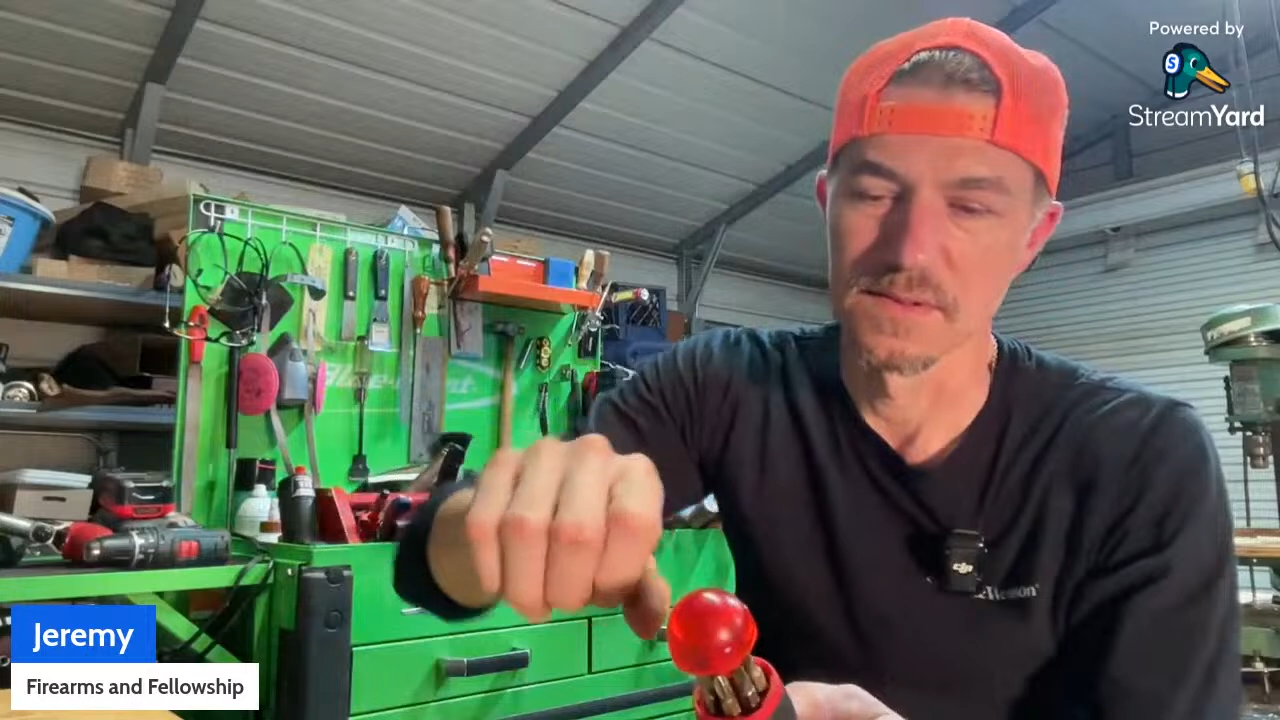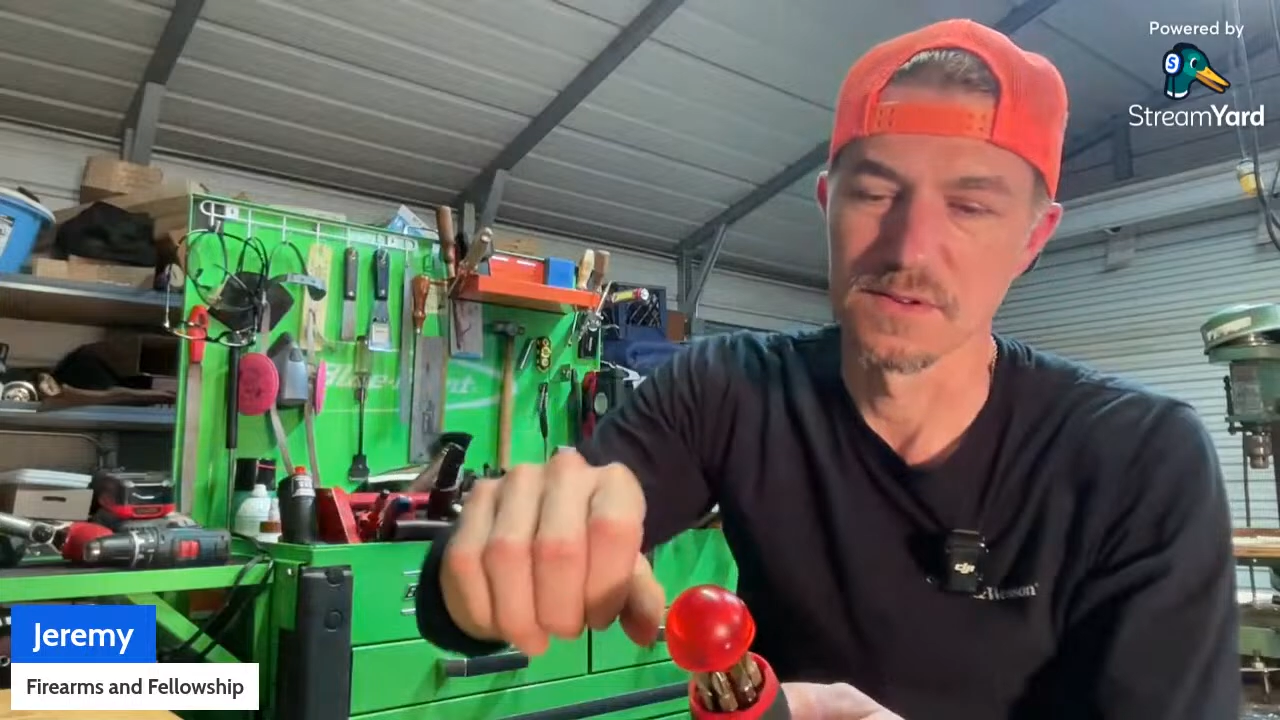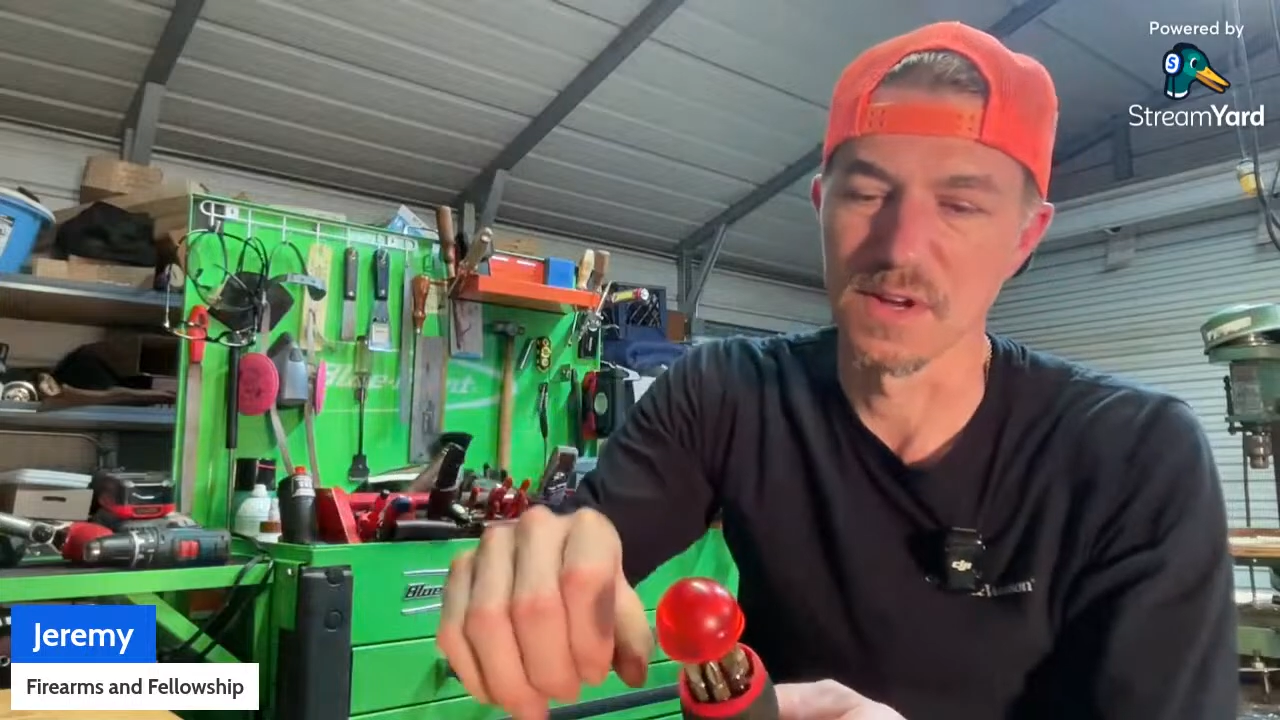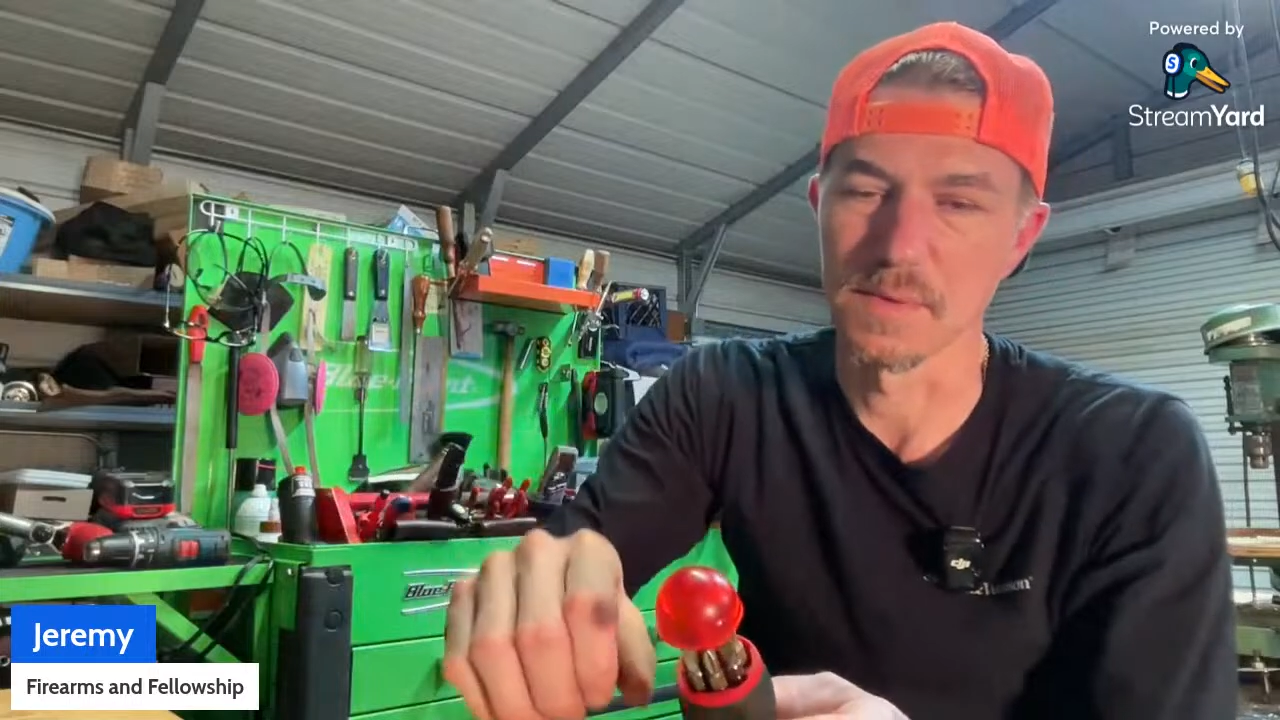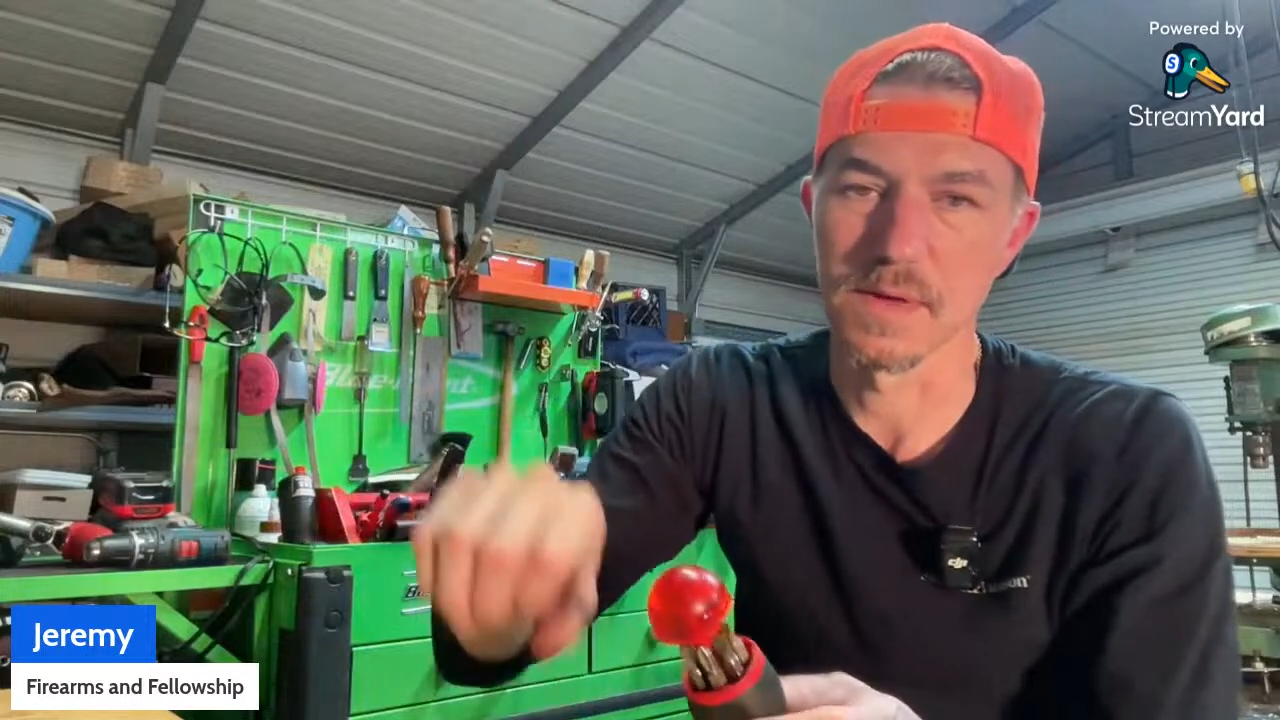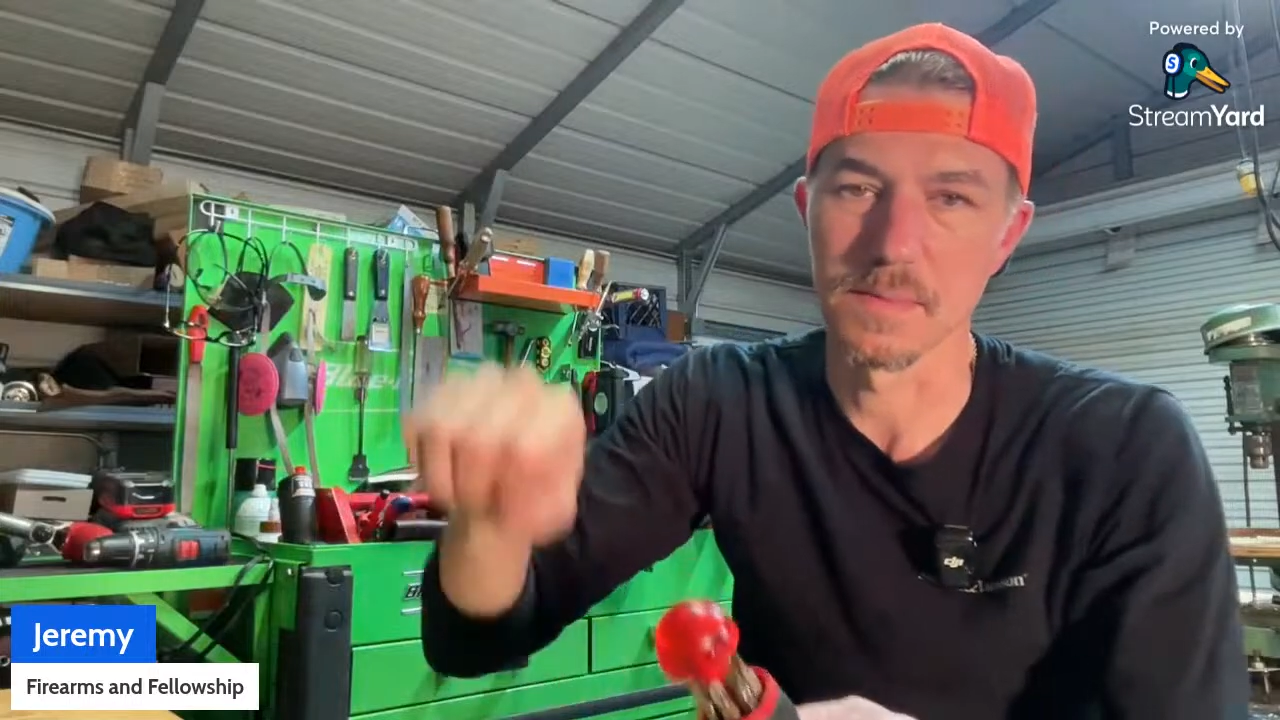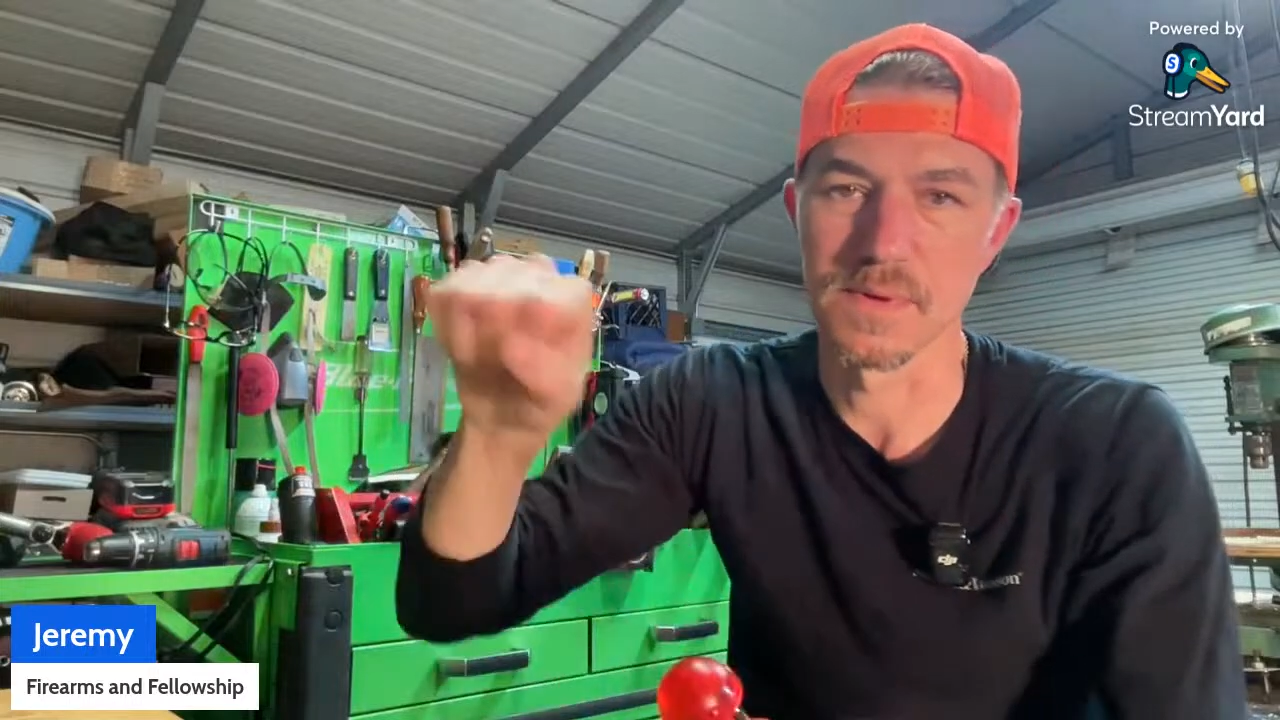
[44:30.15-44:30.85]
jam that